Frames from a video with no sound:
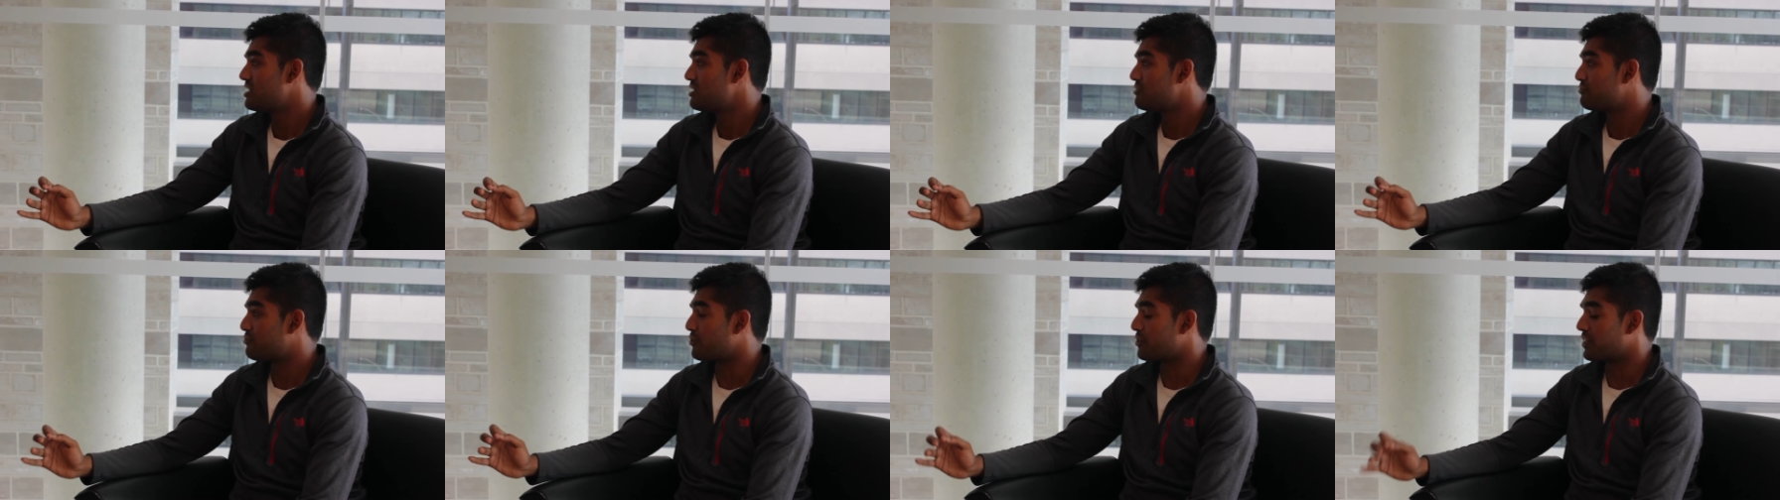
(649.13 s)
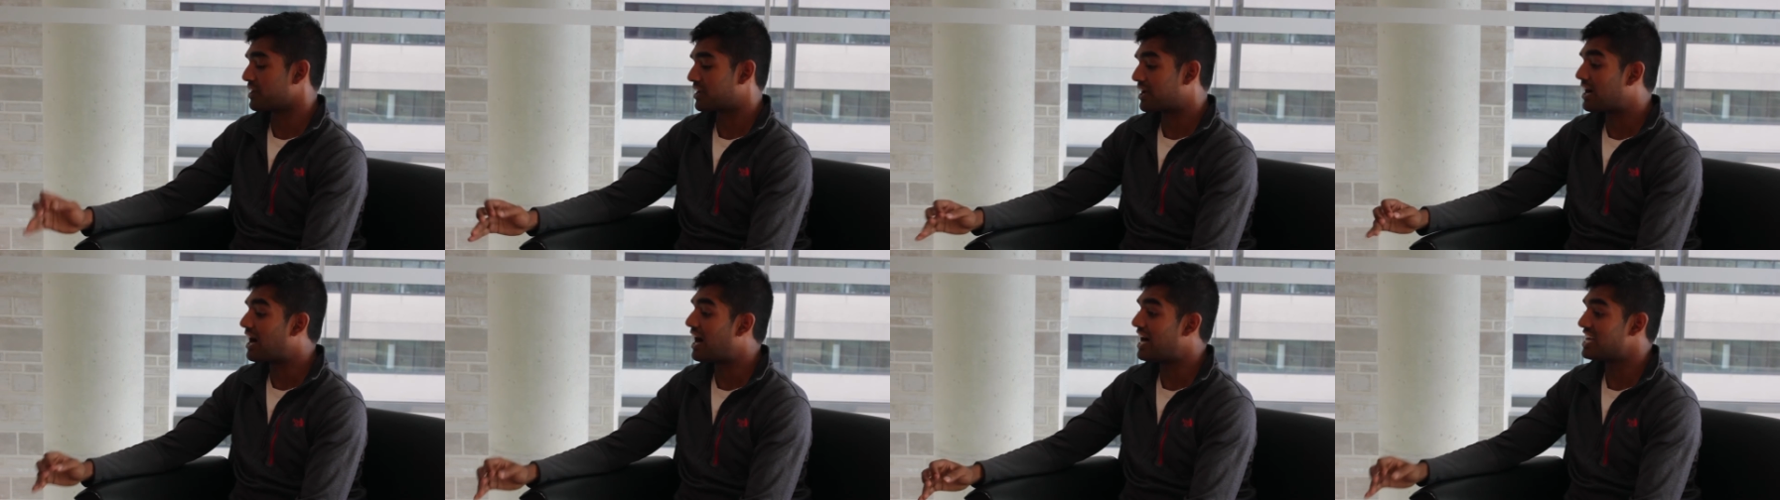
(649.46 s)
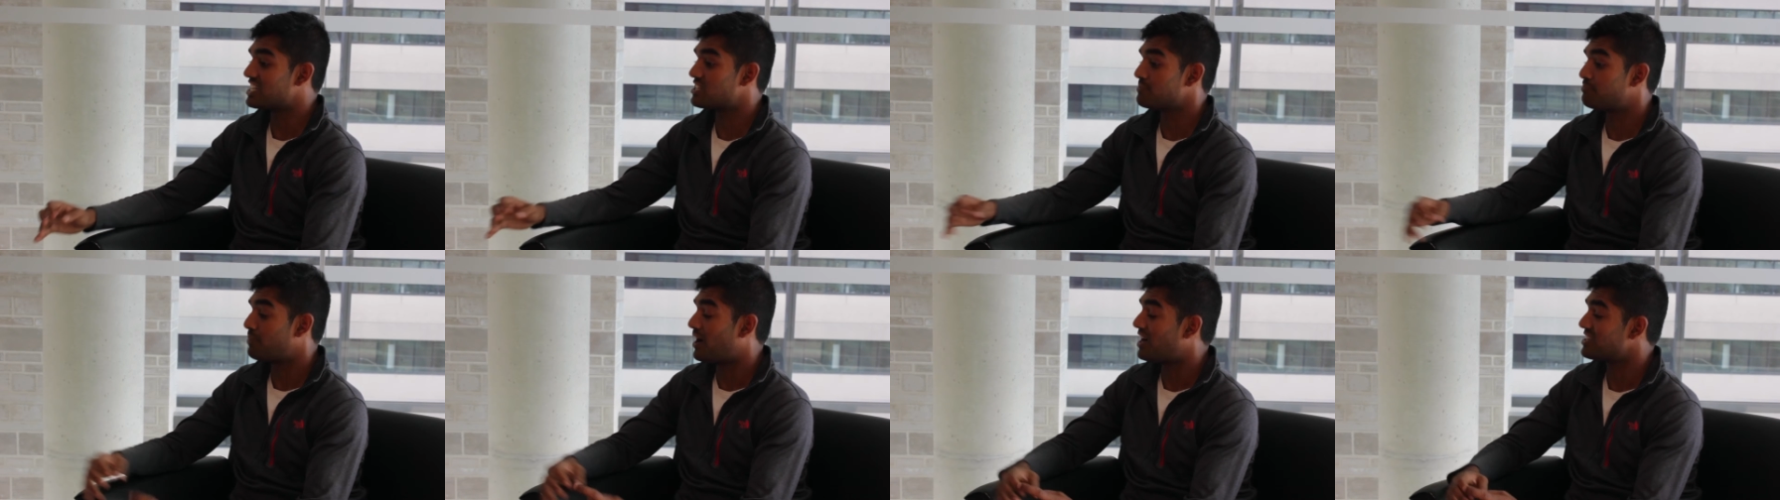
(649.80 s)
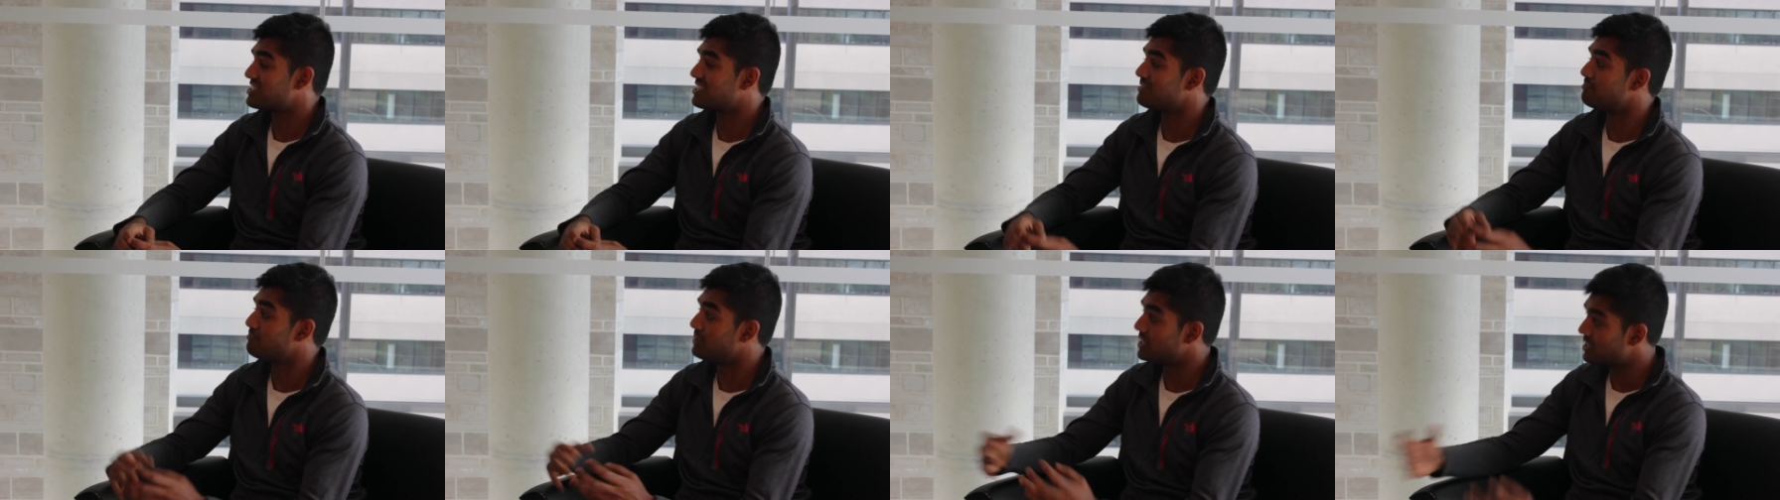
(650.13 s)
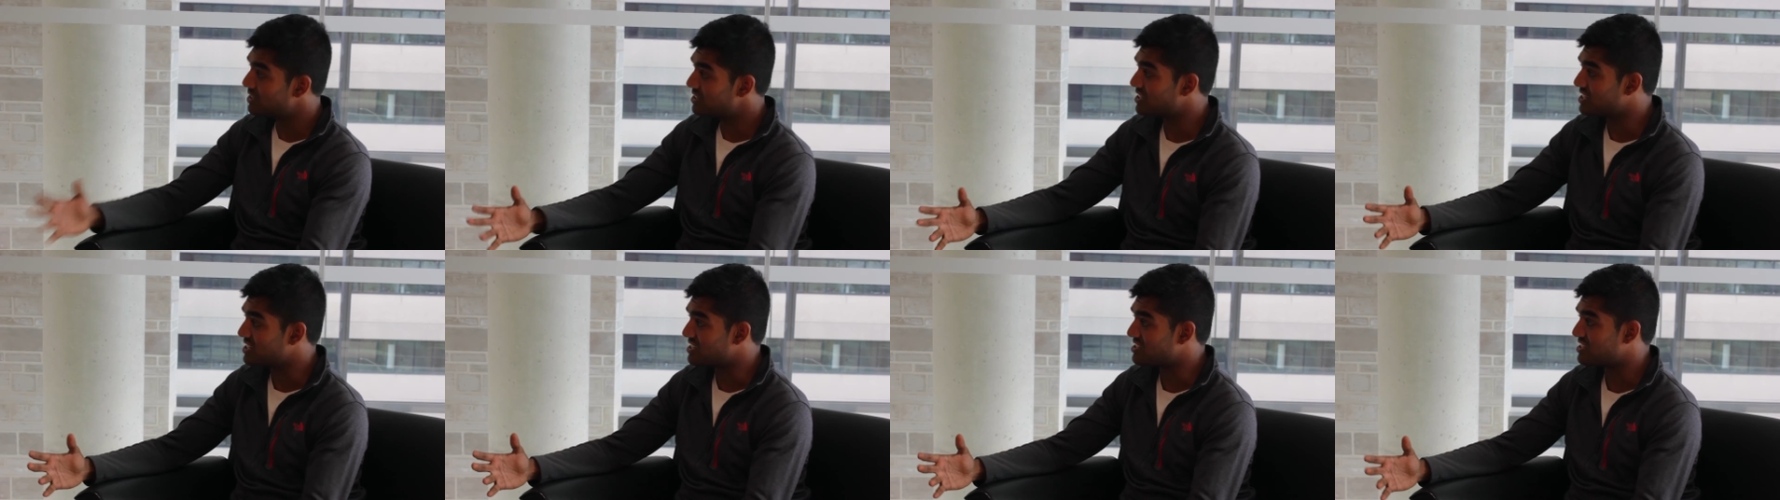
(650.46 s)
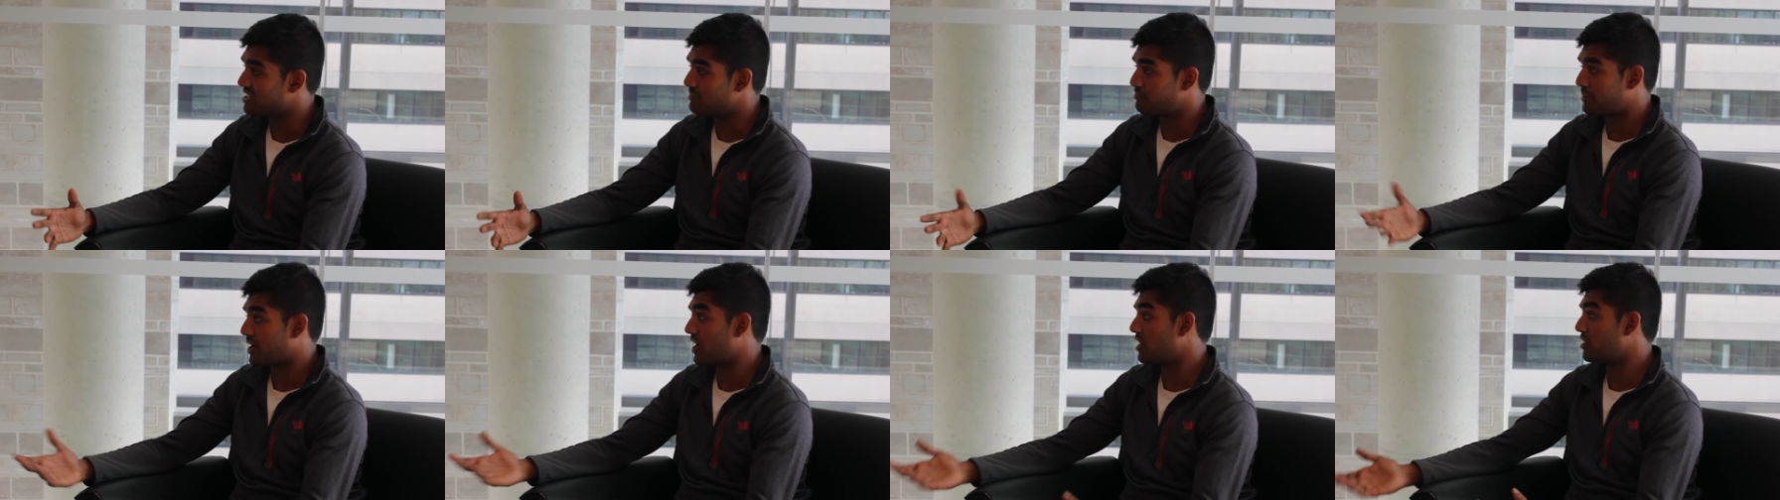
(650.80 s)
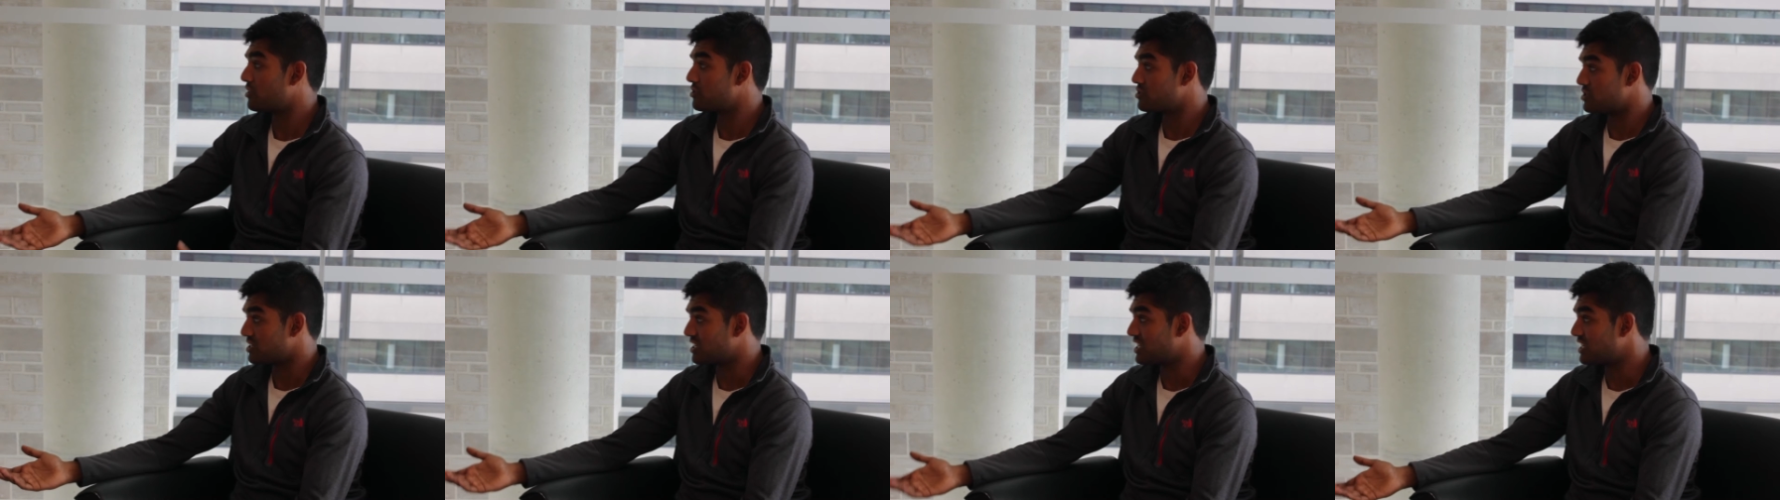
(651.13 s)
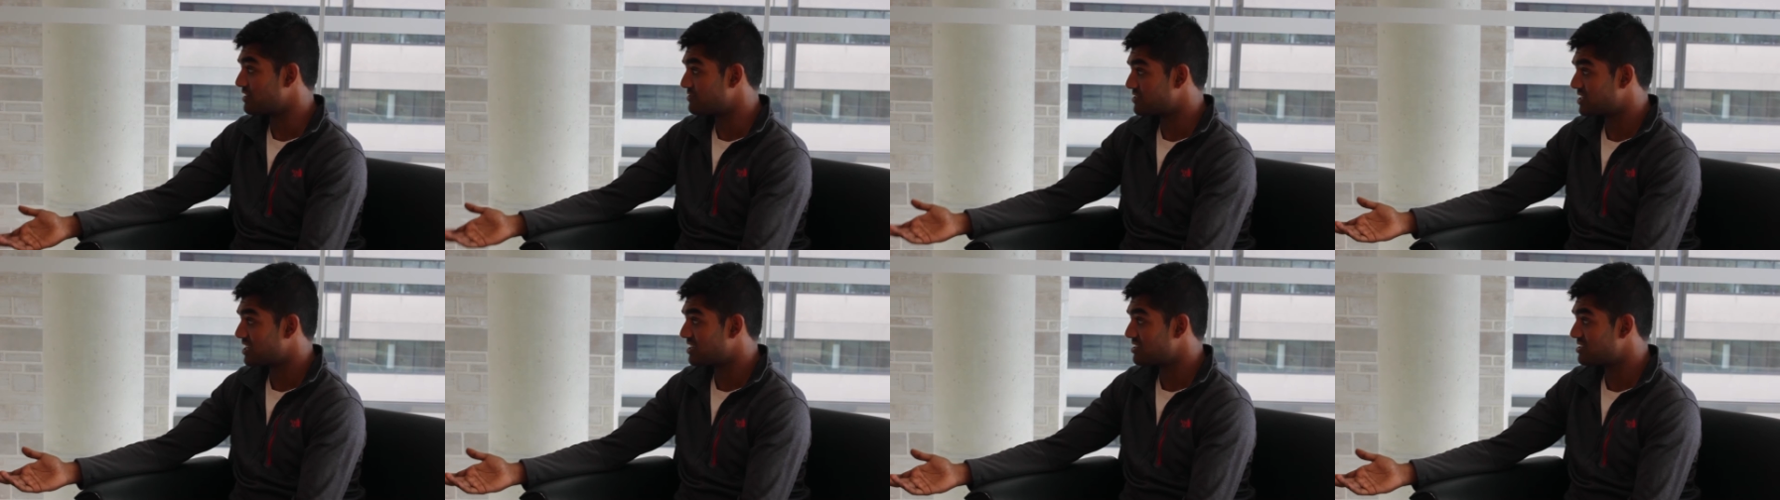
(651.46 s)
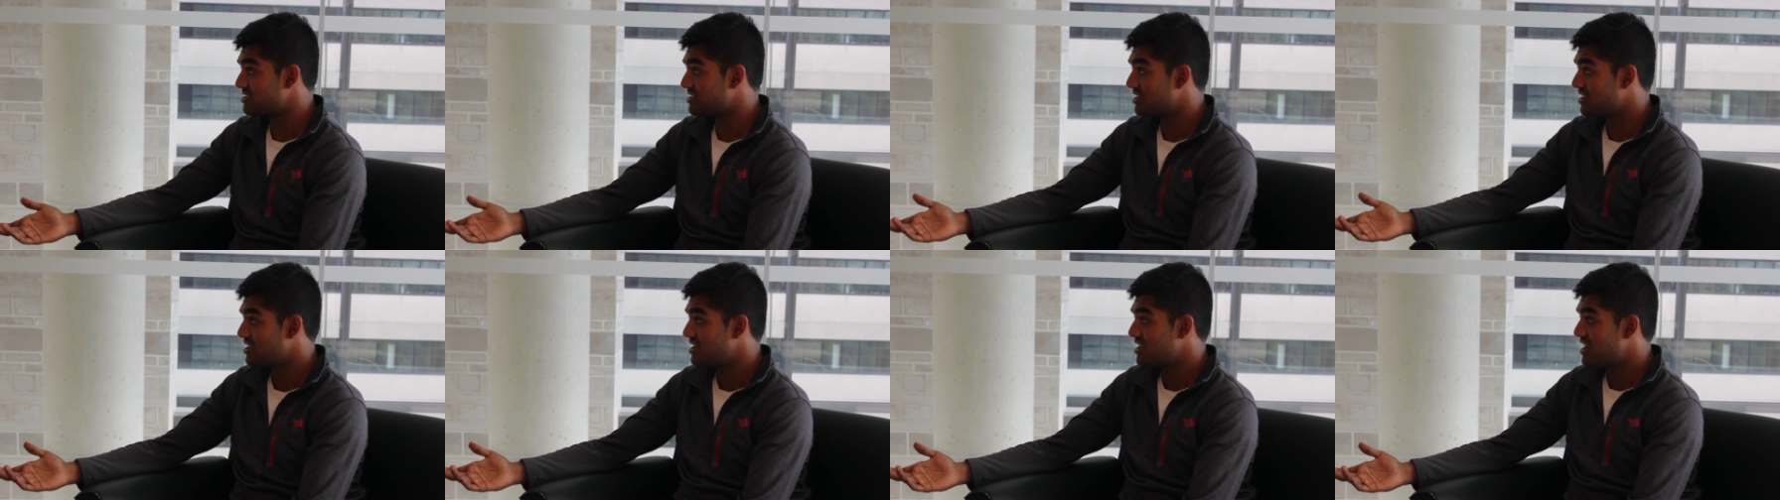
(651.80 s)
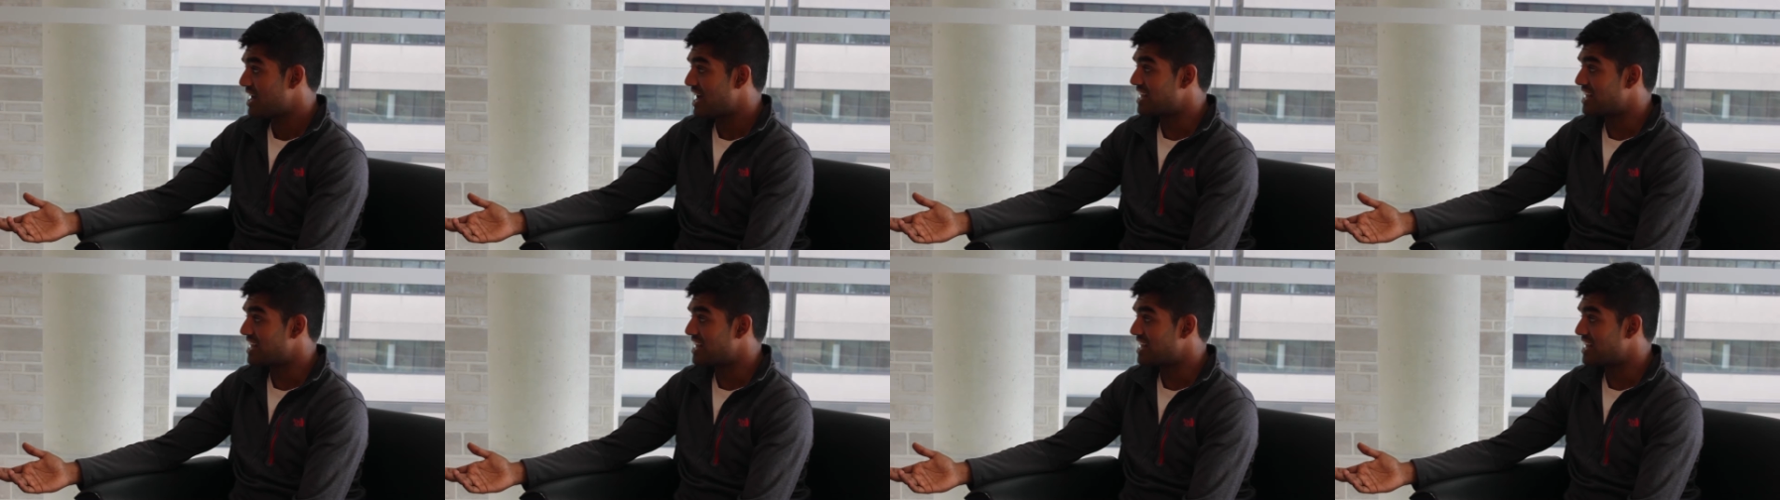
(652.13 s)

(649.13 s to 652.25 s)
for the kinds of possibilities that biology gives us.